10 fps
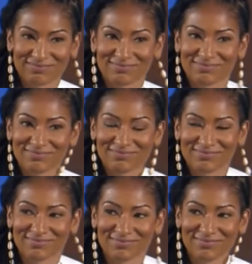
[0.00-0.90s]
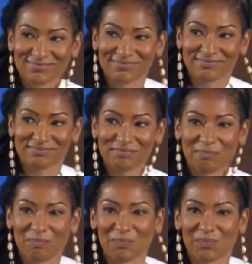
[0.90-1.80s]

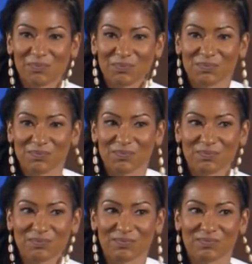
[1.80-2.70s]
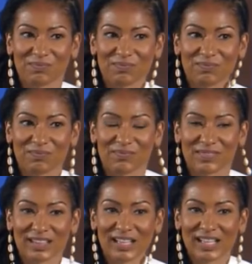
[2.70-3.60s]

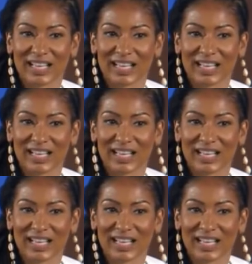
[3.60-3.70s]
(silence)